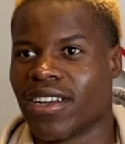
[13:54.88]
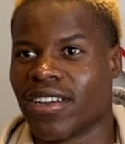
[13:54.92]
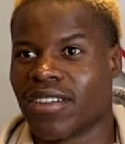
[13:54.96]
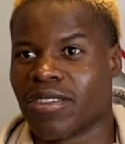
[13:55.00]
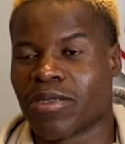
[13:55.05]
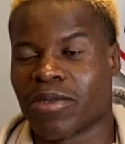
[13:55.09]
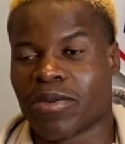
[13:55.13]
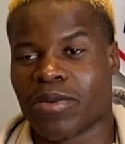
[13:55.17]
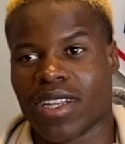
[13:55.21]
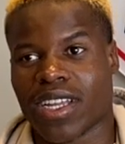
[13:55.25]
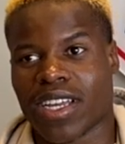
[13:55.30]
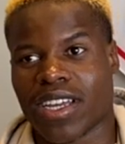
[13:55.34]

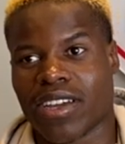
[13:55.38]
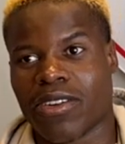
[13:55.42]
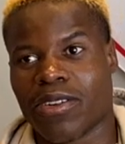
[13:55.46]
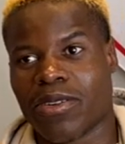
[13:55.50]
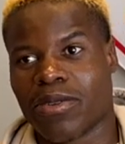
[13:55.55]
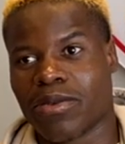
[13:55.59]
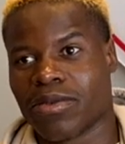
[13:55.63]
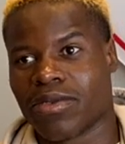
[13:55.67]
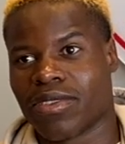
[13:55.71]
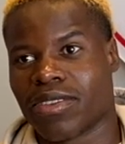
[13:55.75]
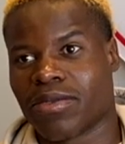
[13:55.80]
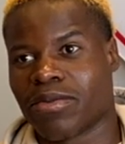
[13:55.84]
They were like, "Oh,
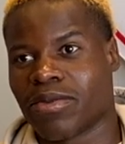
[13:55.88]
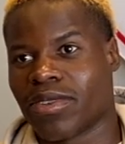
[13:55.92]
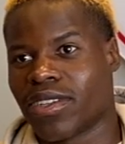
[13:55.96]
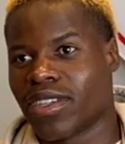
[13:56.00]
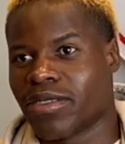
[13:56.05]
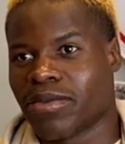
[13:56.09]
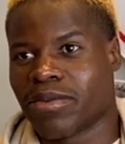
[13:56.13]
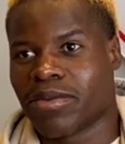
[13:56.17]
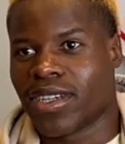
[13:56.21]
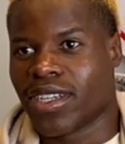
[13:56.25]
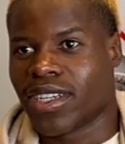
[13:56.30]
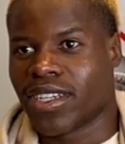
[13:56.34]
we
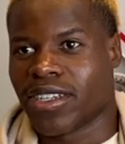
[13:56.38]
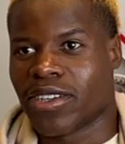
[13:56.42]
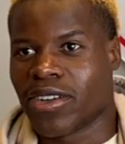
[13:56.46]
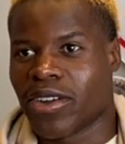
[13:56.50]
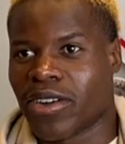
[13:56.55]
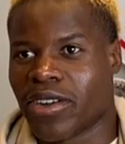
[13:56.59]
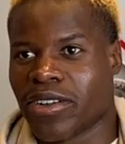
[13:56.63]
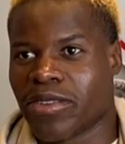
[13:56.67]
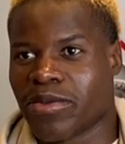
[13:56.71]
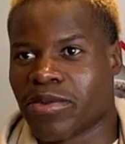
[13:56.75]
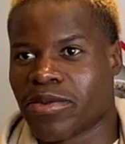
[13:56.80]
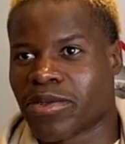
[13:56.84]
didn't
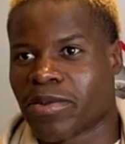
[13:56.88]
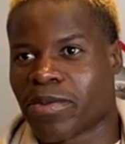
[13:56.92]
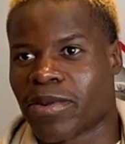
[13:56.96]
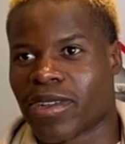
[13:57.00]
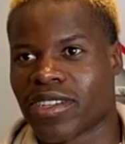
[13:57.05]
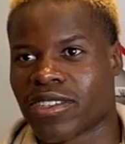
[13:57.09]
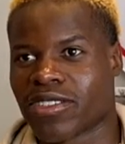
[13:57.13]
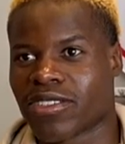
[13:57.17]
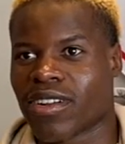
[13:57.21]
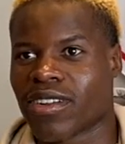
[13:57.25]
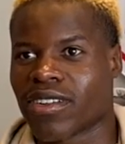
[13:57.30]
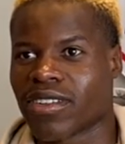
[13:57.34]
know he was
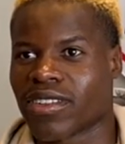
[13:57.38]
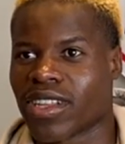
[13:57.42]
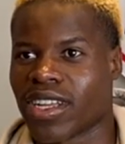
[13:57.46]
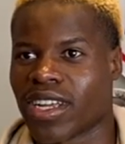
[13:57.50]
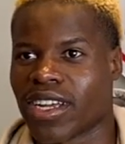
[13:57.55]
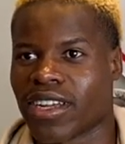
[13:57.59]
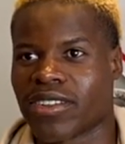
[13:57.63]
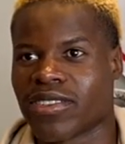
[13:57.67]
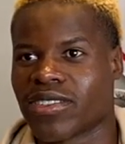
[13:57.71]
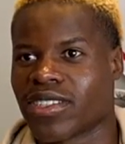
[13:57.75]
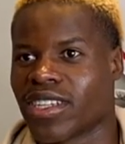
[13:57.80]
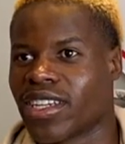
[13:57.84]
playing soccer
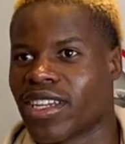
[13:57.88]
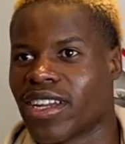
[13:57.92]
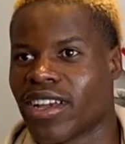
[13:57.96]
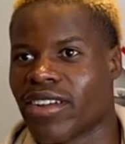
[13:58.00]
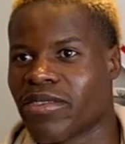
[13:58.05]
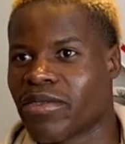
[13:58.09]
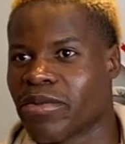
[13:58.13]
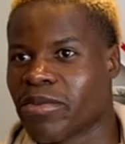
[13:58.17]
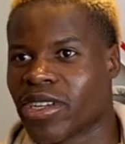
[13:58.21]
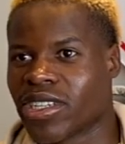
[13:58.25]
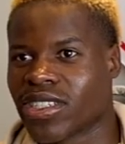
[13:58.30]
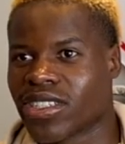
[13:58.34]
there, because he
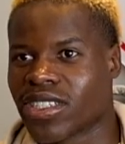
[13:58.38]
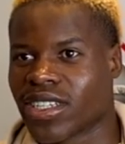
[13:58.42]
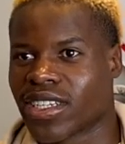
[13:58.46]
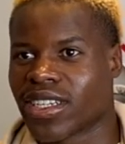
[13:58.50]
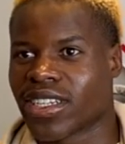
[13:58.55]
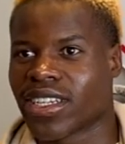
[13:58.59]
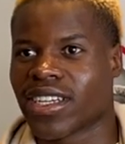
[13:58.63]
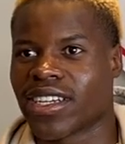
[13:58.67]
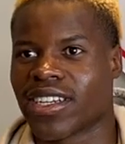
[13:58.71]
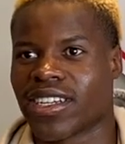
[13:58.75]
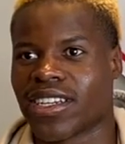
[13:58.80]
never mentioned it."